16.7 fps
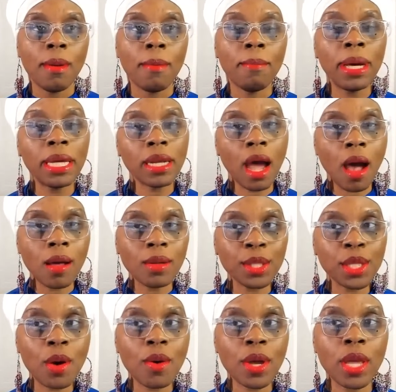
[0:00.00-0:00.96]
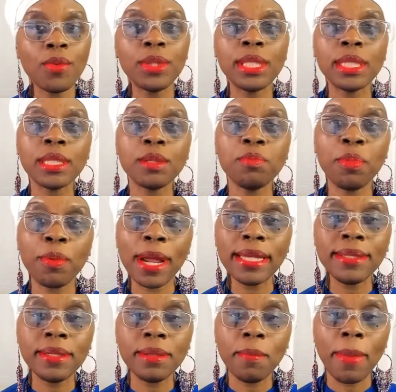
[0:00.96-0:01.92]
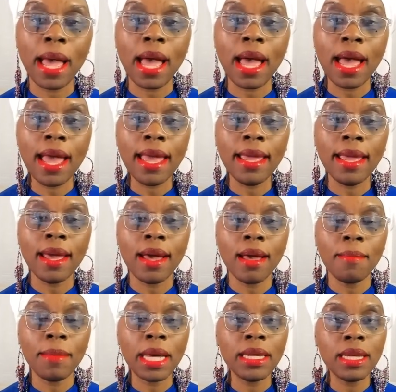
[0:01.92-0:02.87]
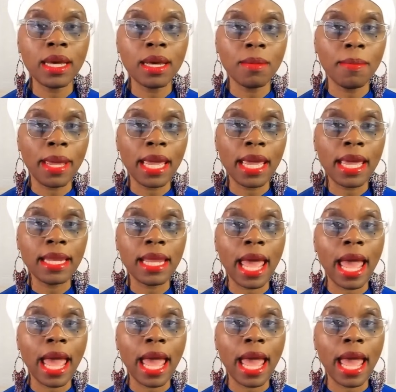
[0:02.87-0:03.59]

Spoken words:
but also it was expressed by a young man,